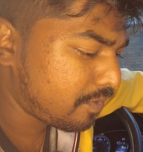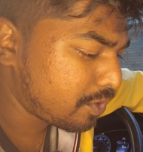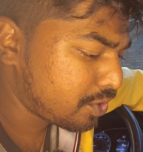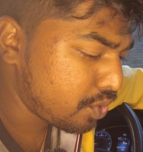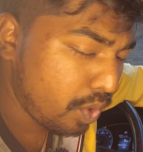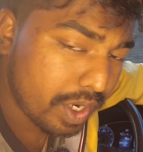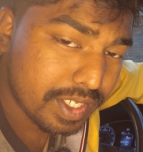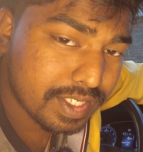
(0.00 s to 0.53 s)
for
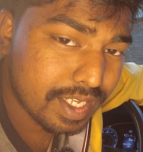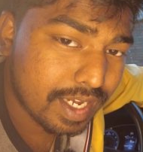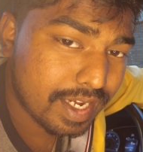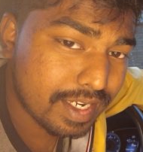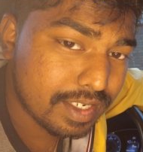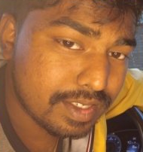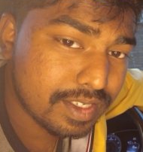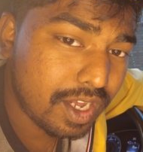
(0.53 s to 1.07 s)
20
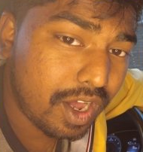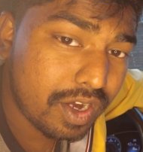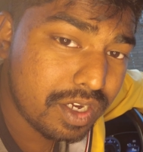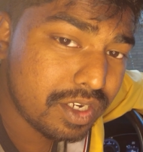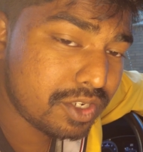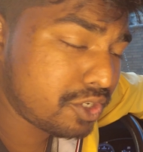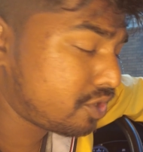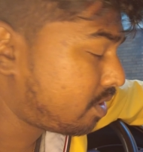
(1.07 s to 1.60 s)
seconds
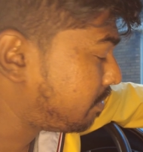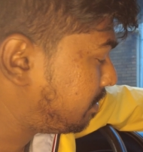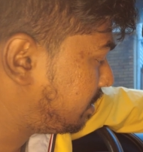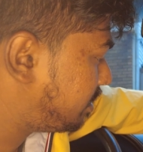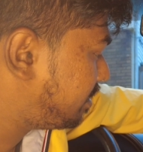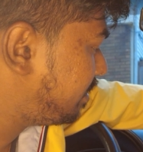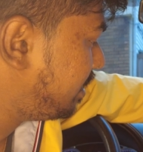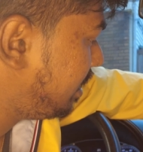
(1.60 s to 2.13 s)

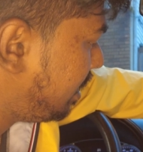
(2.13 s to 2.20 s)
uninterrupted,